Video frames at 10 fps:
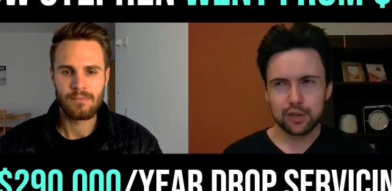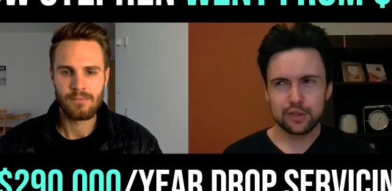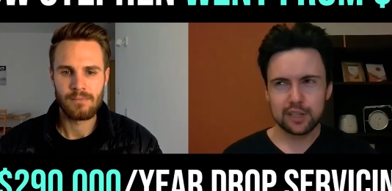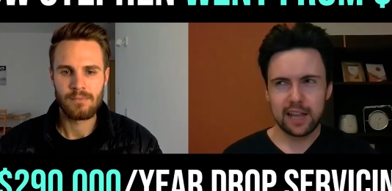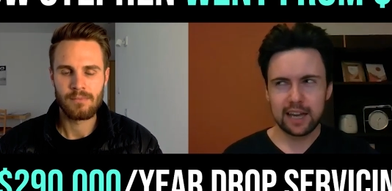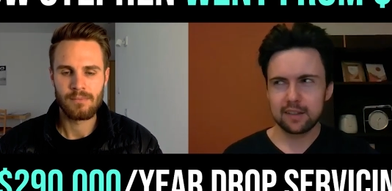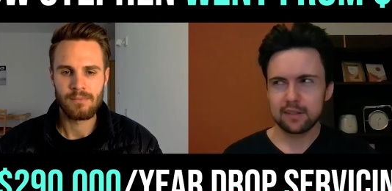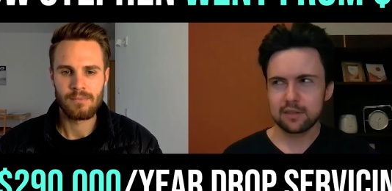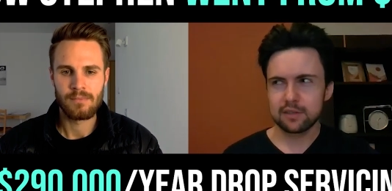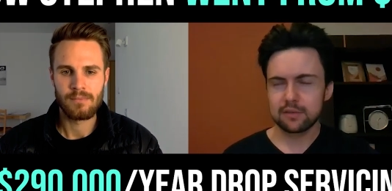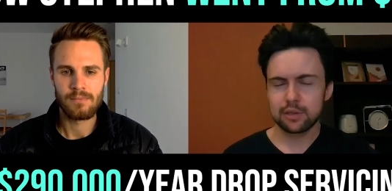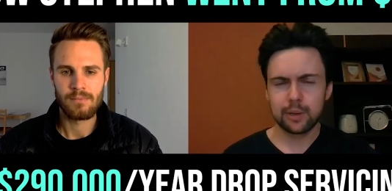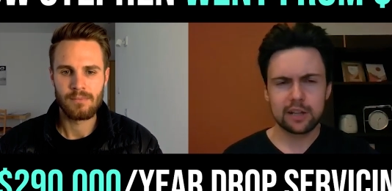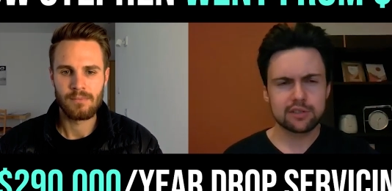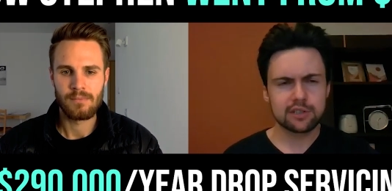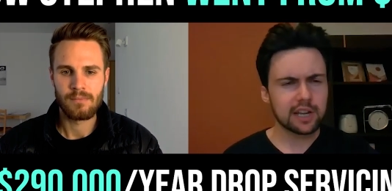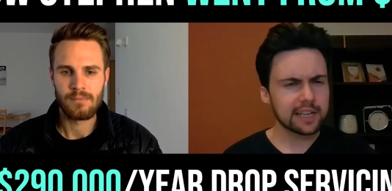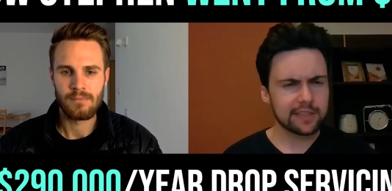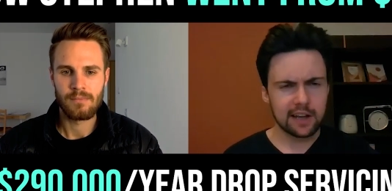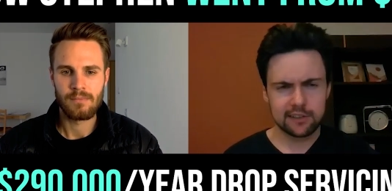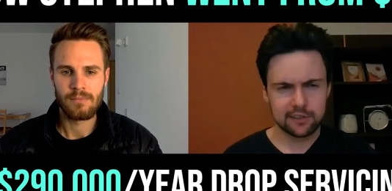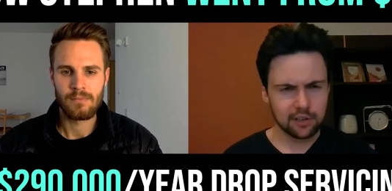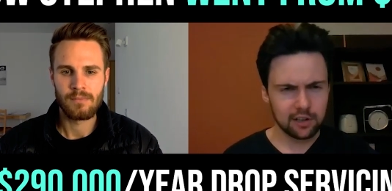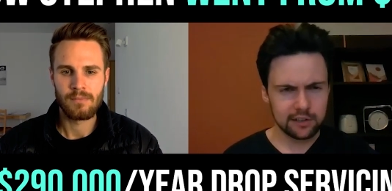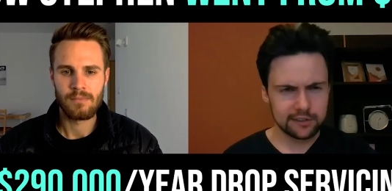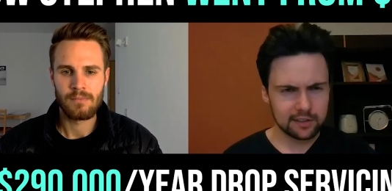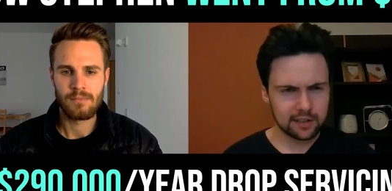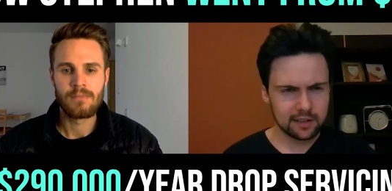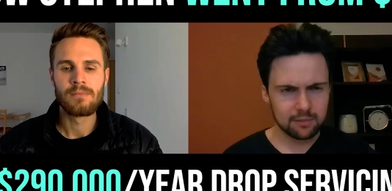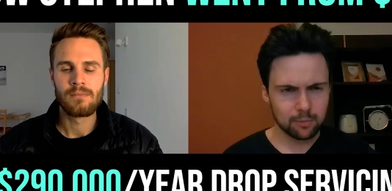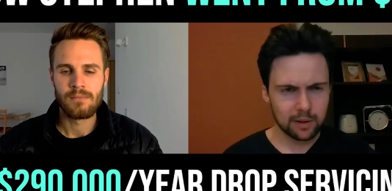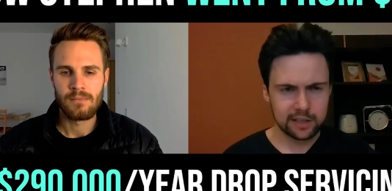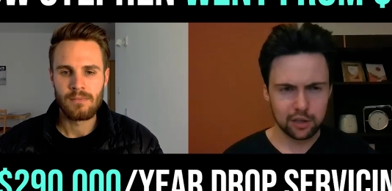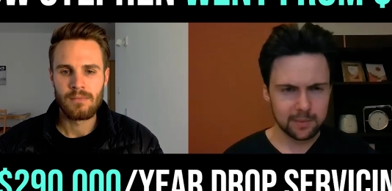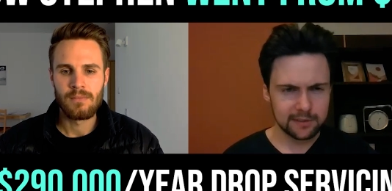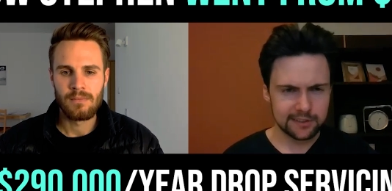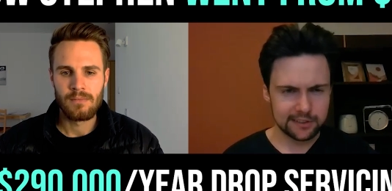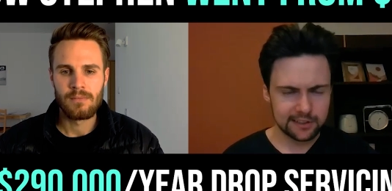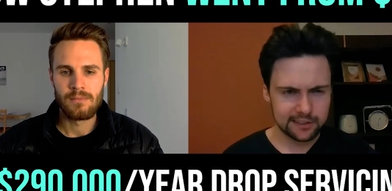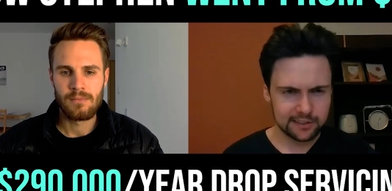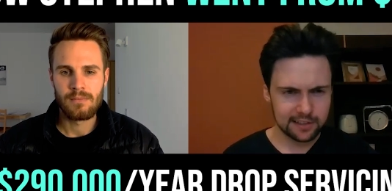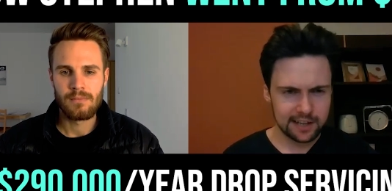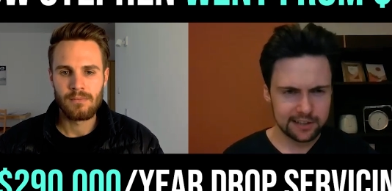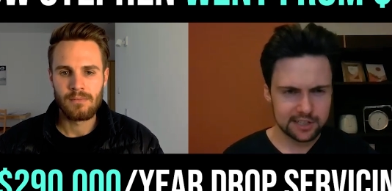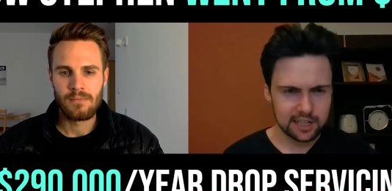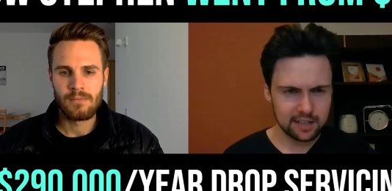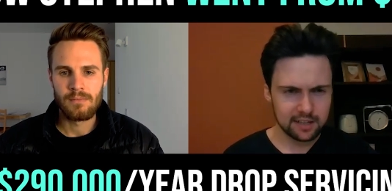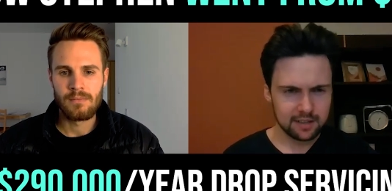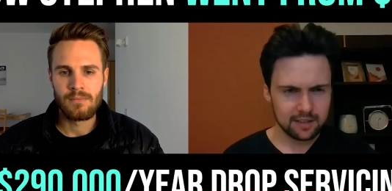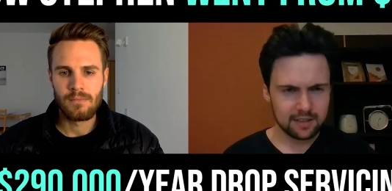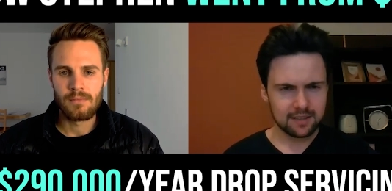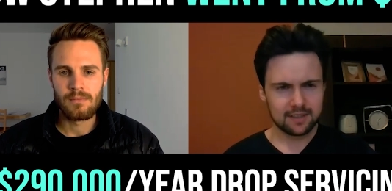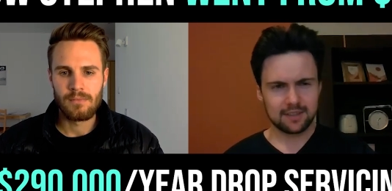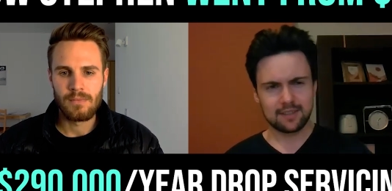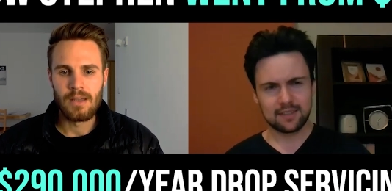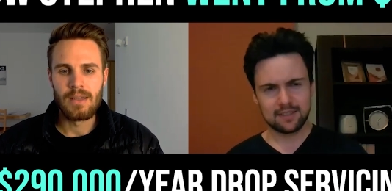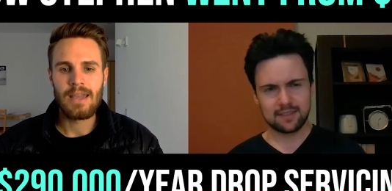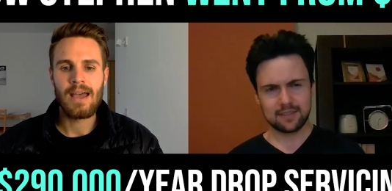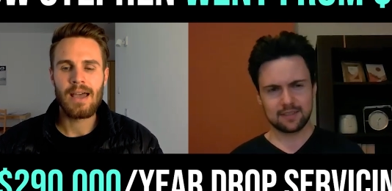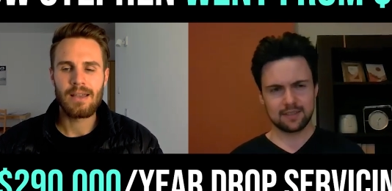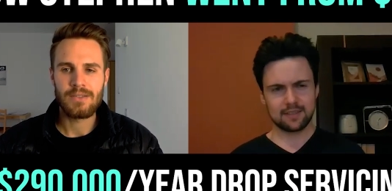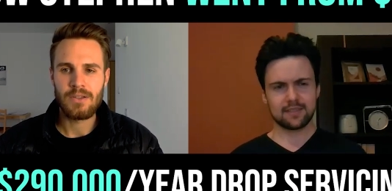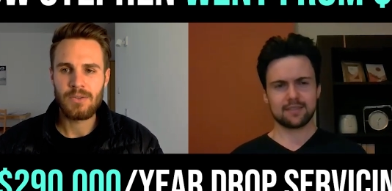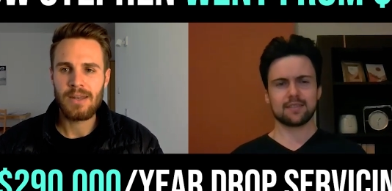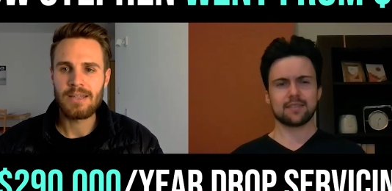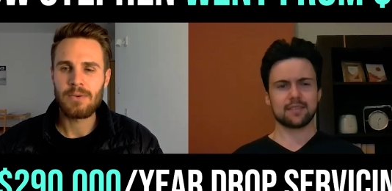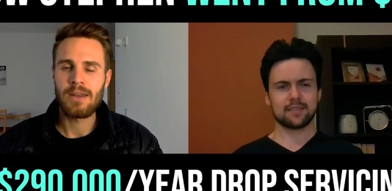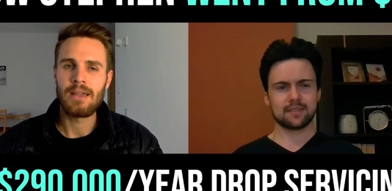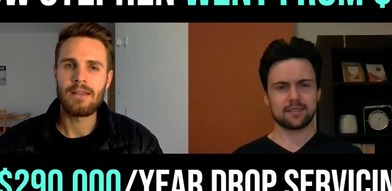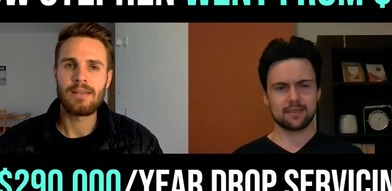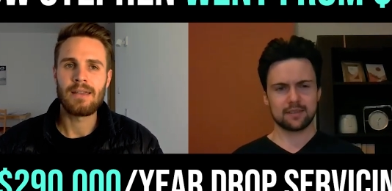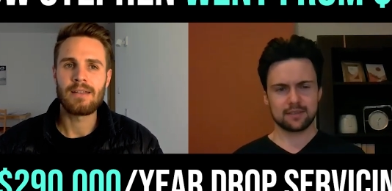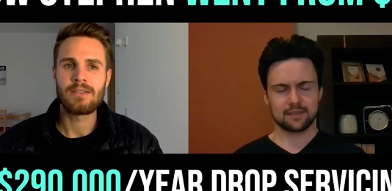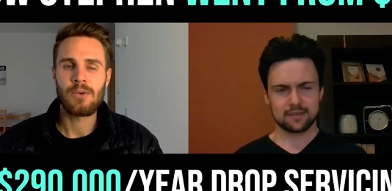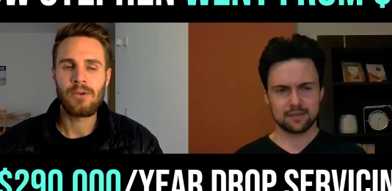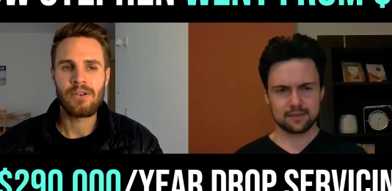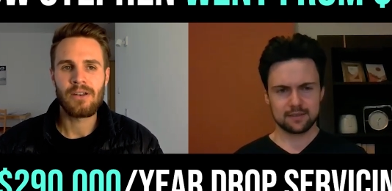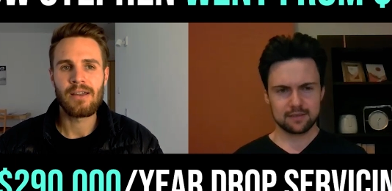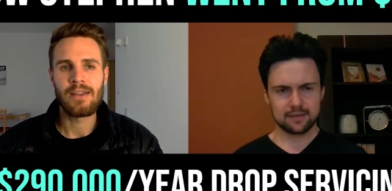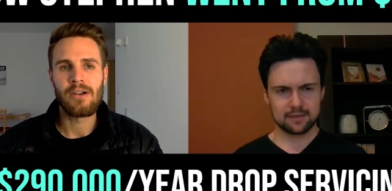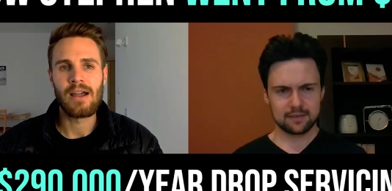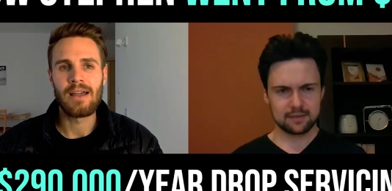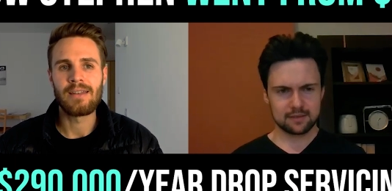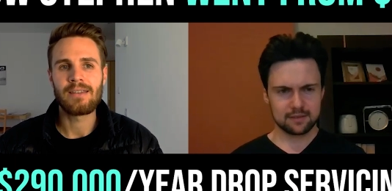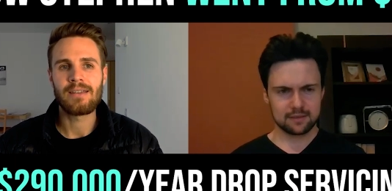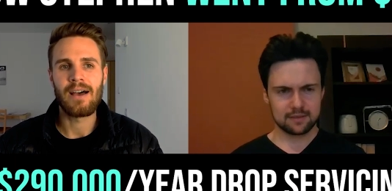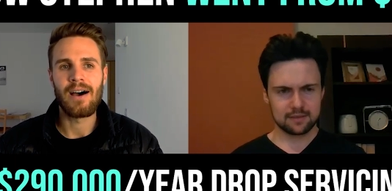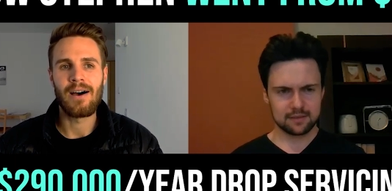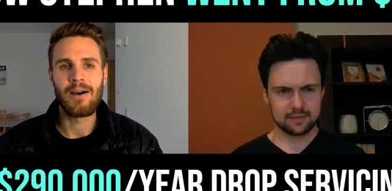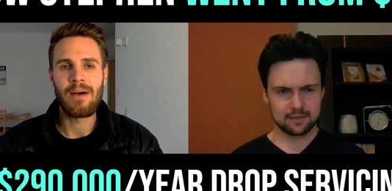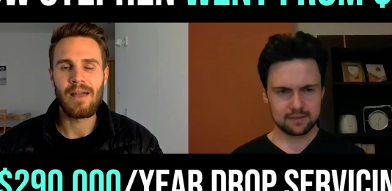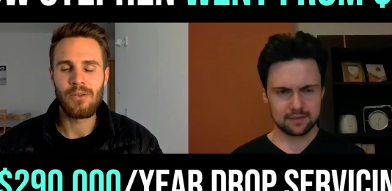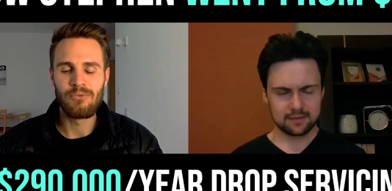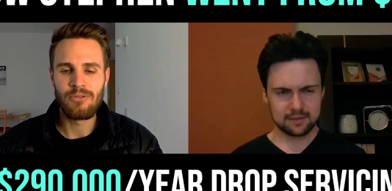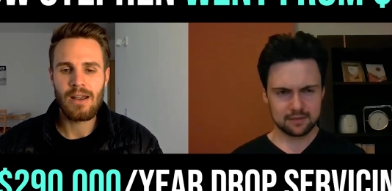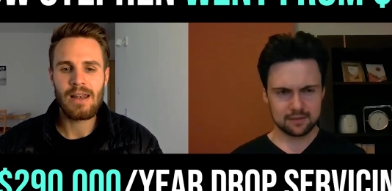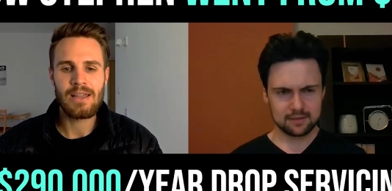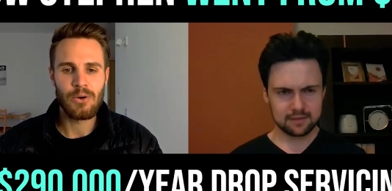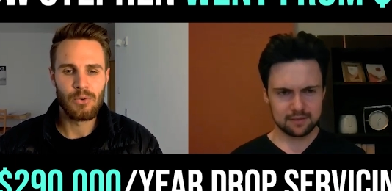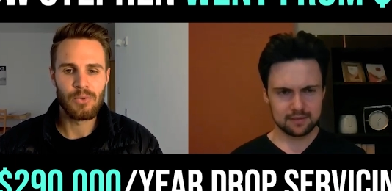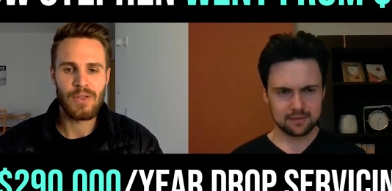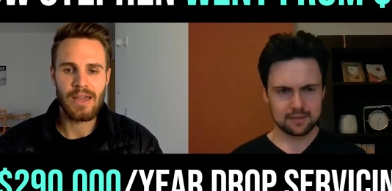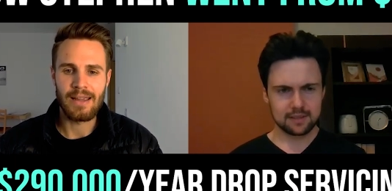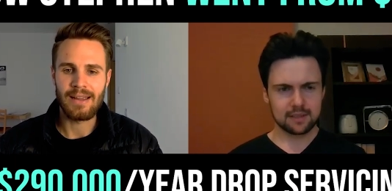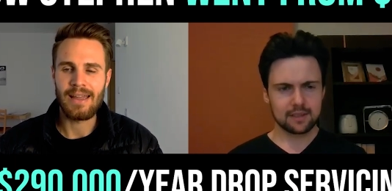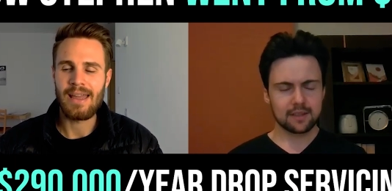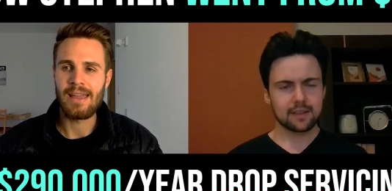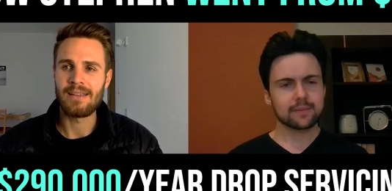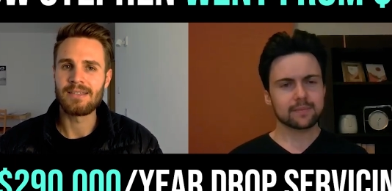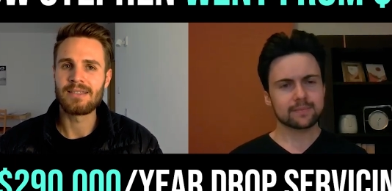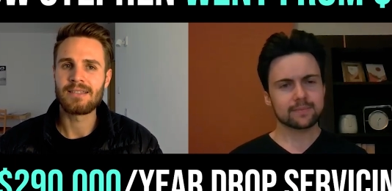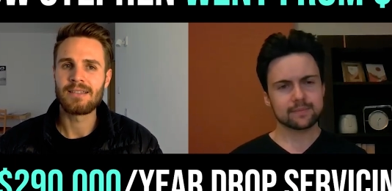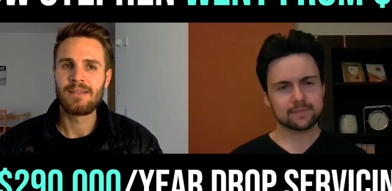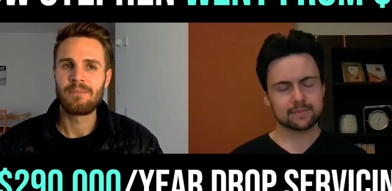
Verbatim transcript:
Speaker 1: you did like $290,000 in one of your businesses last year.
Speaker 2: Yeah, so 2020 did 290 grand. Um, and the really cool thing is